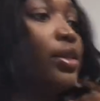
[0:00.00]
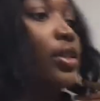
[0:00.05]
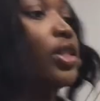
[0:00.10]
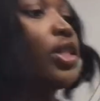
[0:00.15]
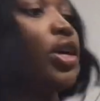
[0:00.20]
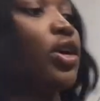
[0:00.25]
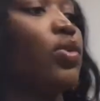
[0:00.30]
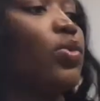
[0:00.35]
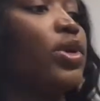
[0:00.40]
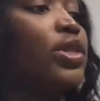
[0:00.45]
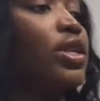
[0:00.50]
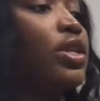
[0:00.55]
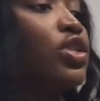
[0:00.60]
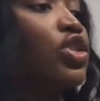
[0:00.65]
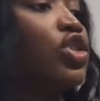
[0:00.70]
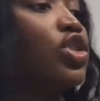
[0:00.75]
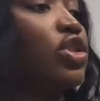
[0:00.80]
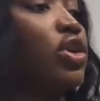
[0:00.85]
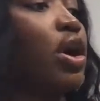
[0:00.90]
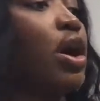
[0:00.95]
So with the
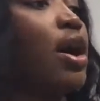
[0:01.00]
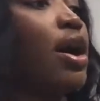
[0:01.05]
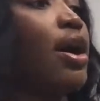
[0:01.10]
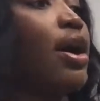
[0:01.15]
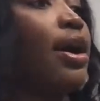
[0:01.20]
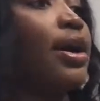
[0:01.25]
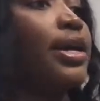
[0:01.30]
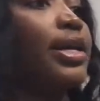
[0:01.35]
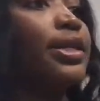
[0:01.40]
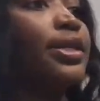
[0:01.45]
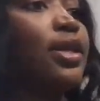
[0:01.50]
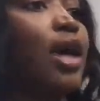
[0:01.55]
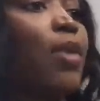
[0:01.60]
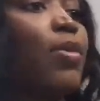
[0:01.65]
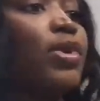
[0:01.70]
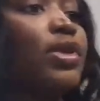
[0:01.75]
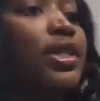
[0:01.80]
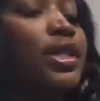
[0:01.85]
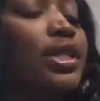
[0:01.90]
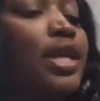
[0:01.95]
jar, it's
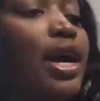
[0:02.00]
almost